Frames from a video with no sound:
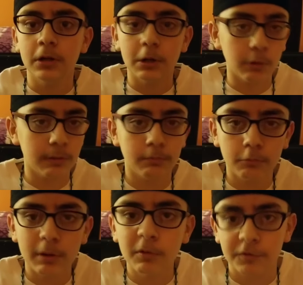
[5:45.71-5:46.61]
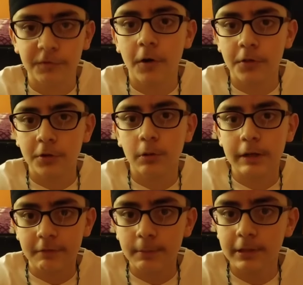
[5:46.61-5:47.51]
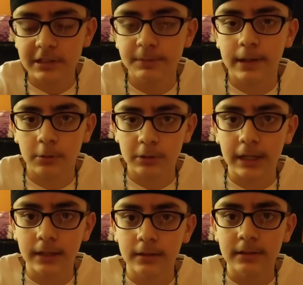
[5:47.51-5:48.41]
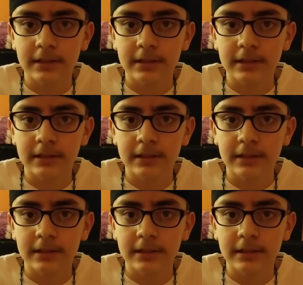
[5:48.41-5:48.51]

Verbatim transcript: We, we moved farther away from Allah subhanahu wa ta'ala.